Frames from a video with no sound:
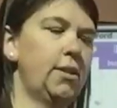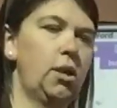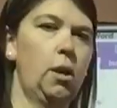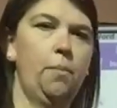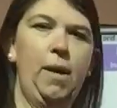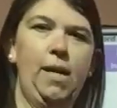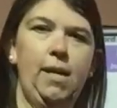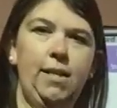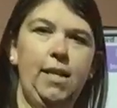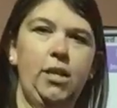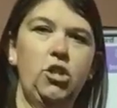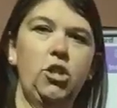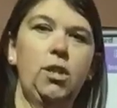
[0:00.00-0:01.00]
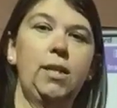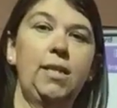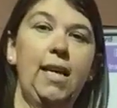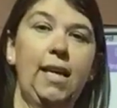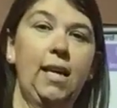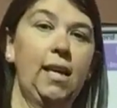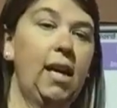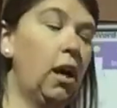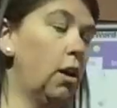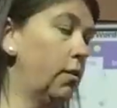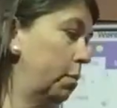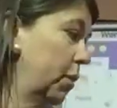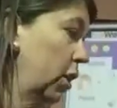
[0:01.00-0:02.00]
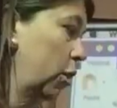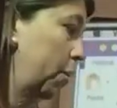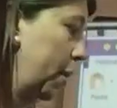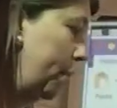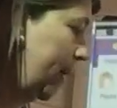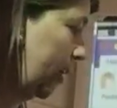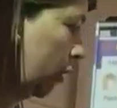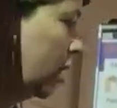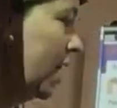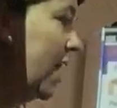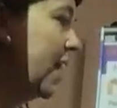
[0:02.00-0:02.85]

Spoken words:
start paying attention and taking care of him a little bit better.